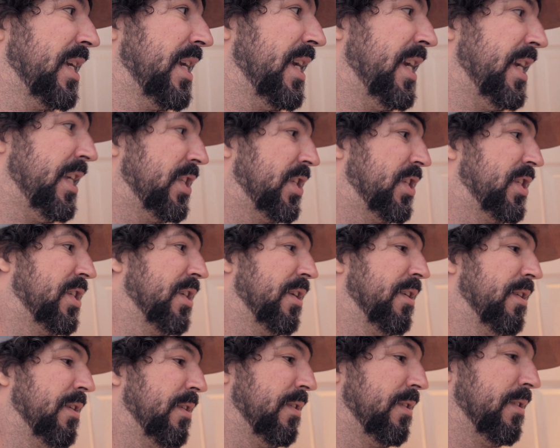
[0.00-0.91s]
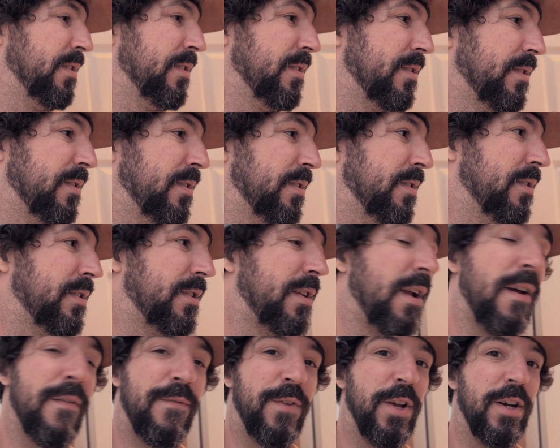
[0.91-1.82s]
it's
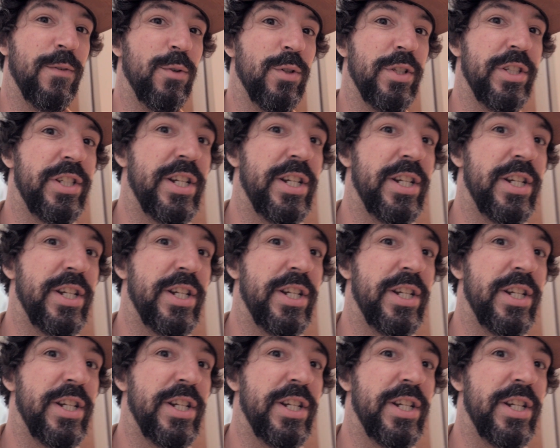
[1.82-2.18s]
full of all the